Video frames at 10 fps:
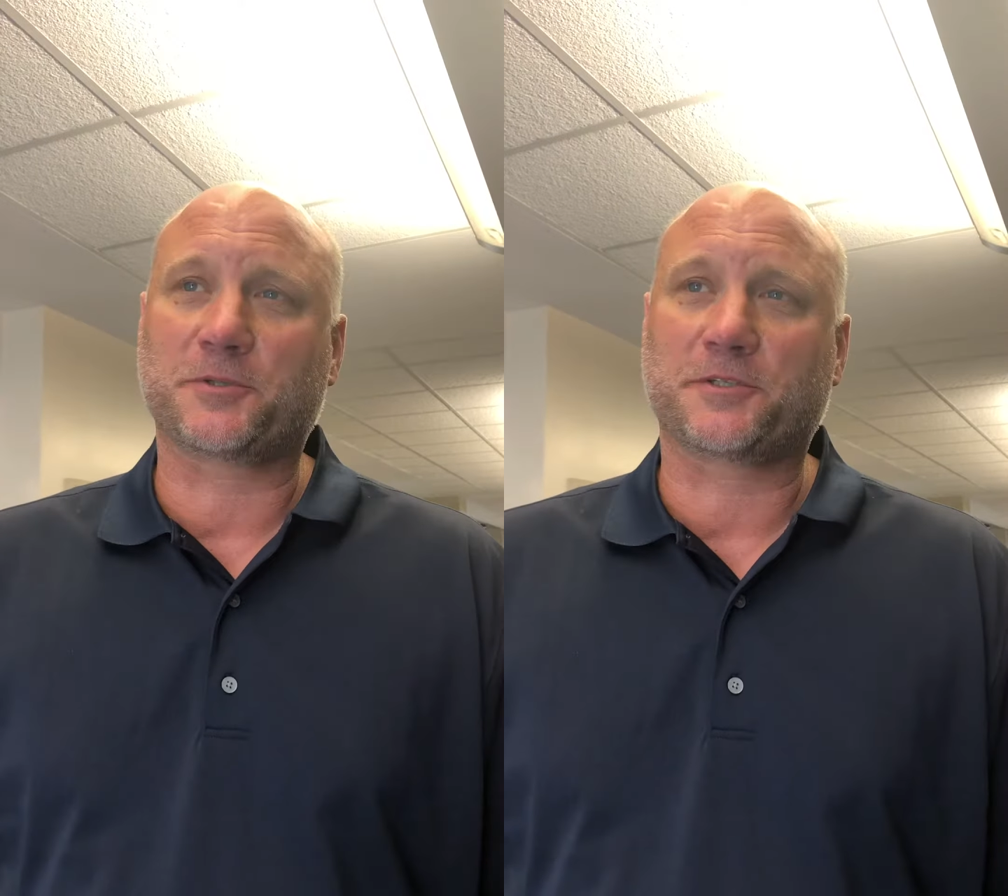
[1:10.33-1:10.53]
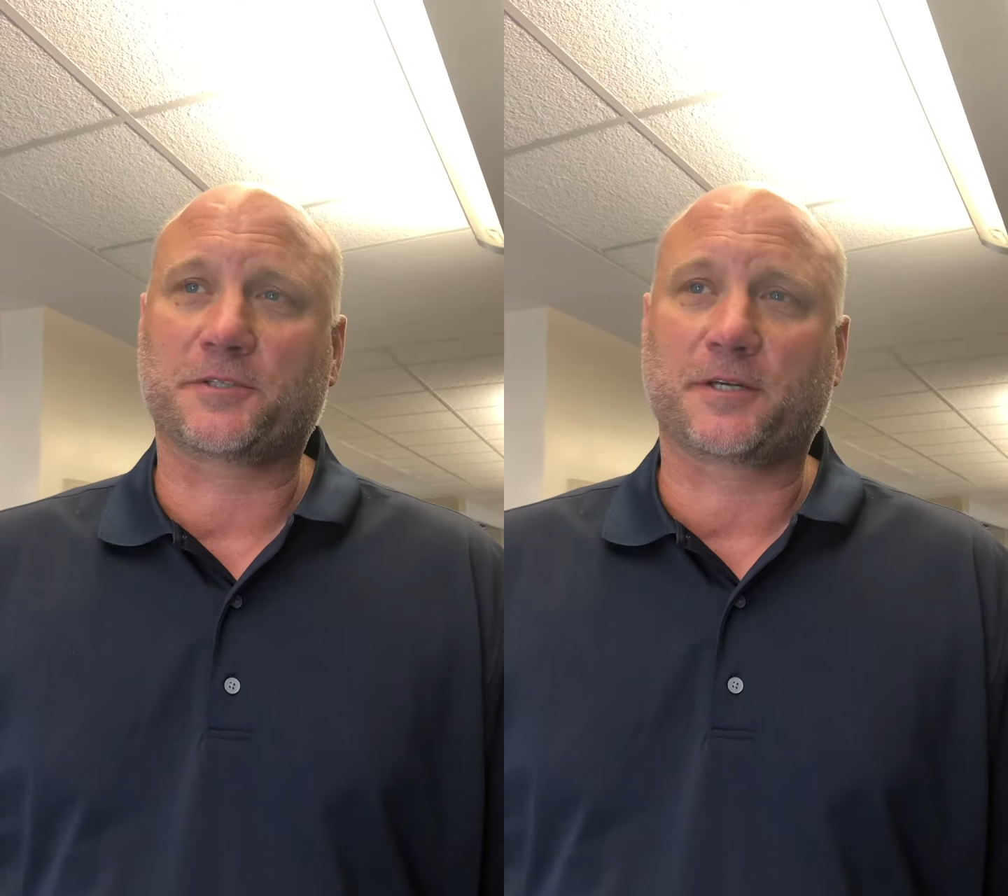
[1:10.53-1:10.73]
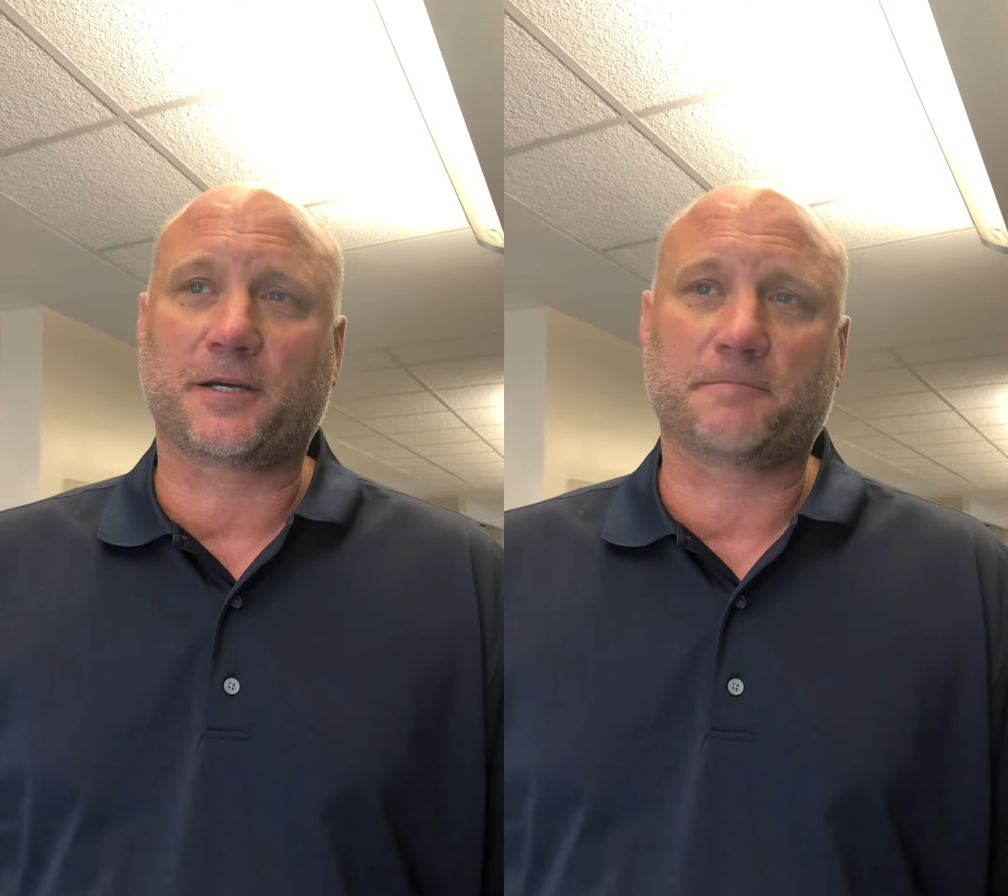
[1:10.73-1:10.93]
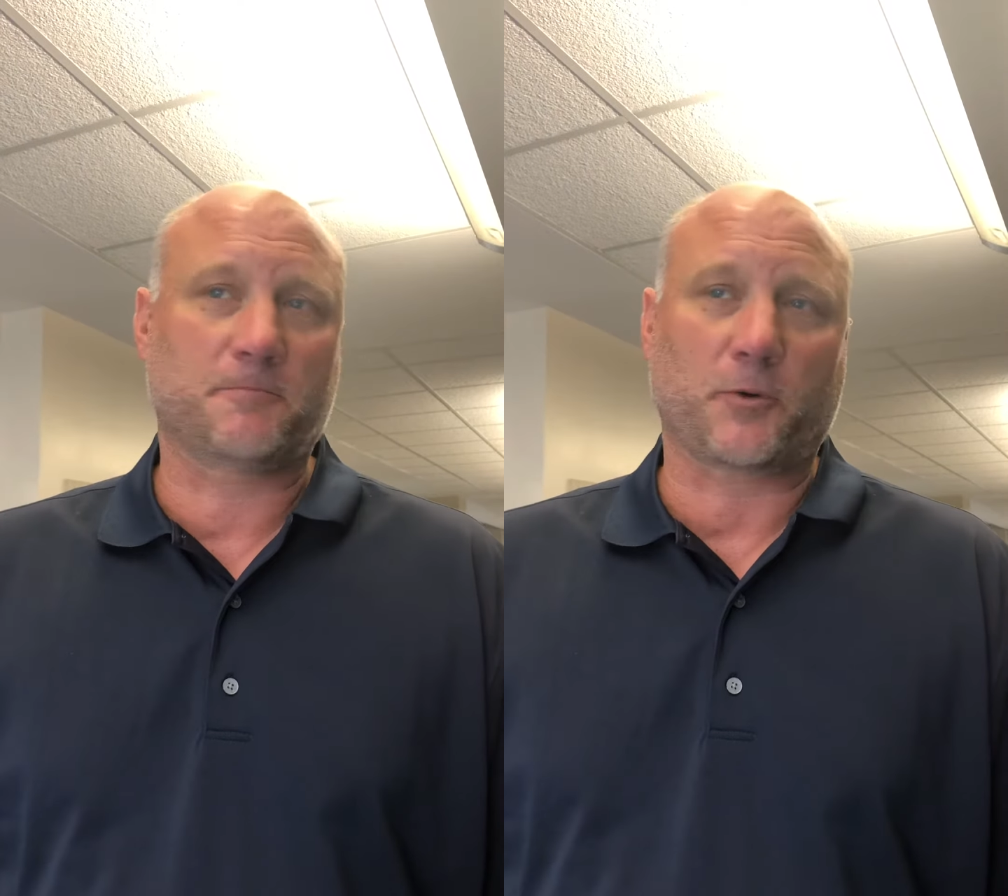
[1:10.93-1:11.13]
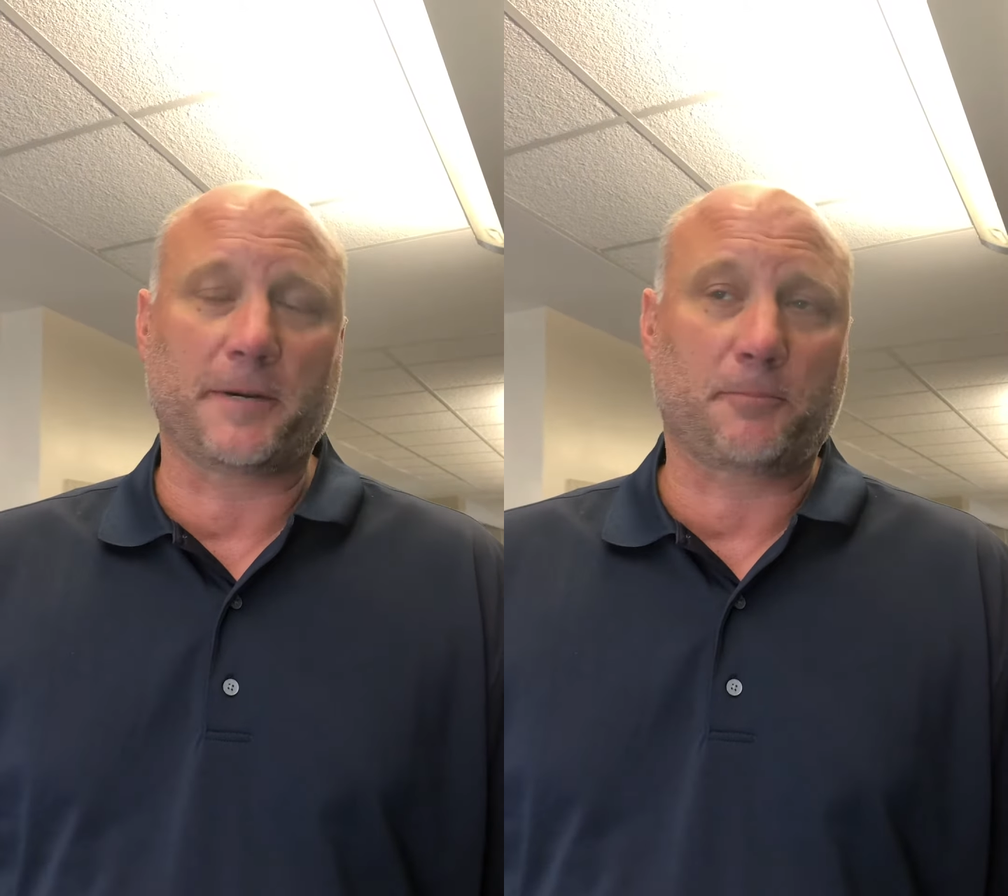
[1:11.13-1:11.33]
which is a
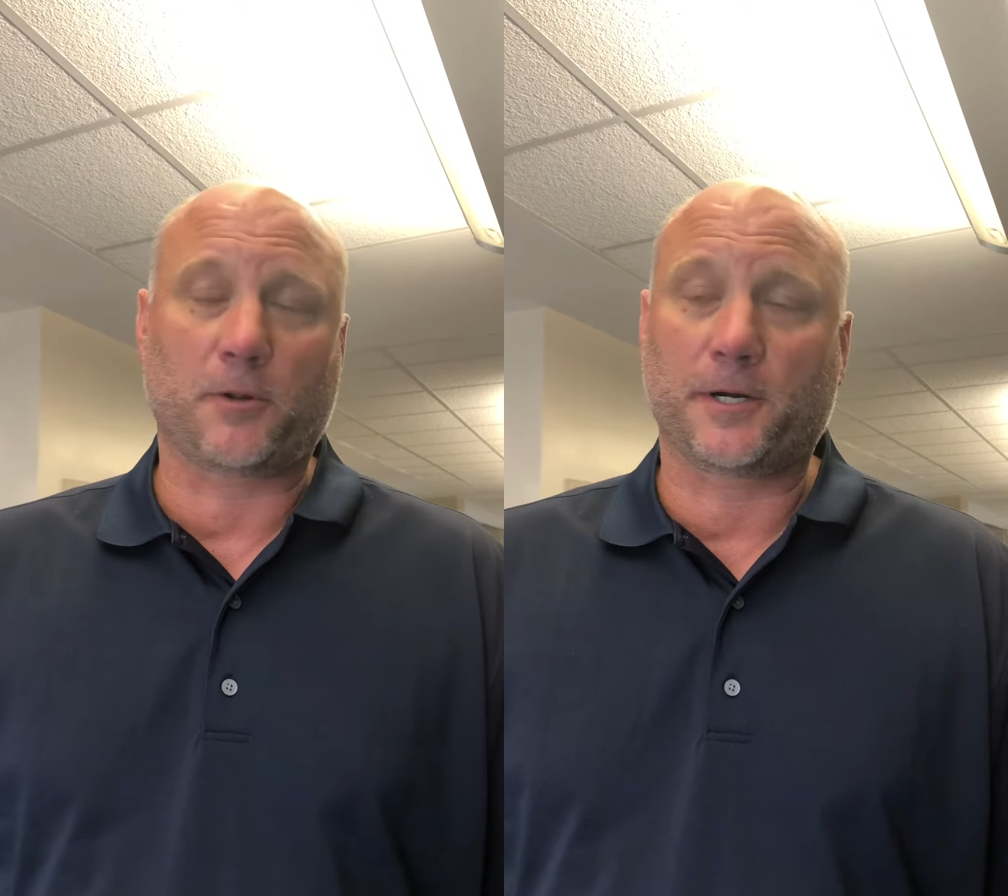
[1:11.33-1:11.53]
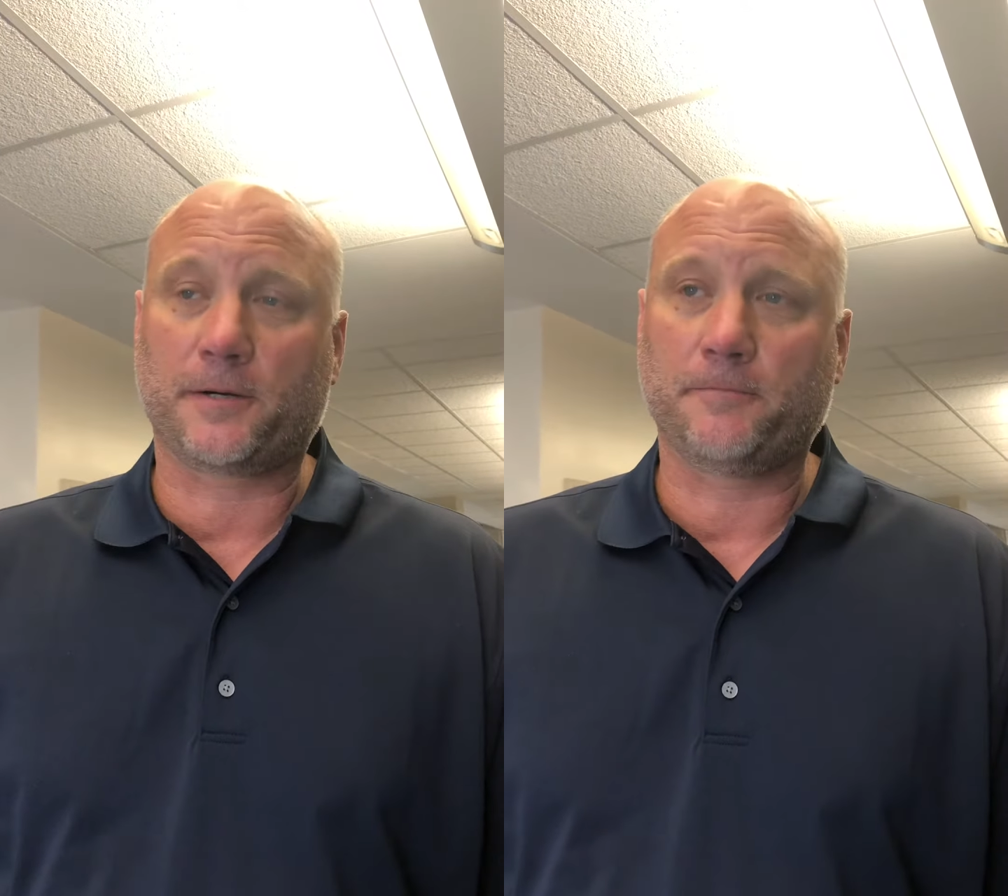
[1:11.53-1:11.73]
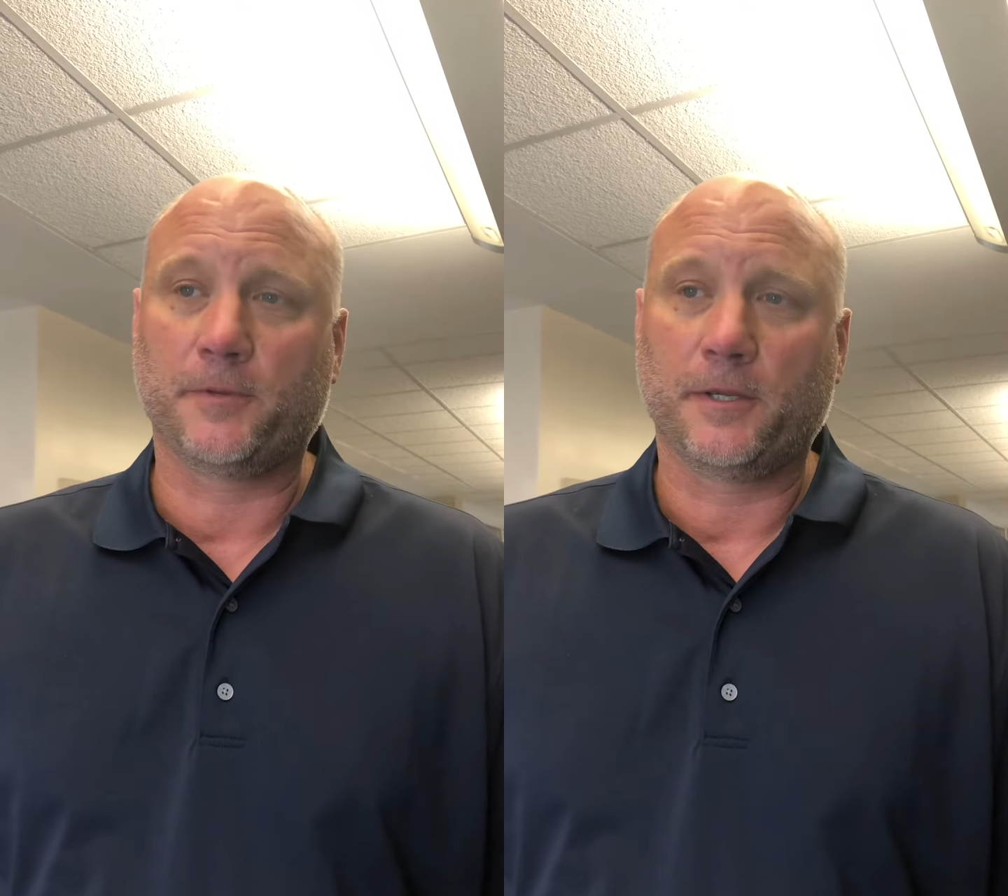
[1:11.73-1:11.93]
great player.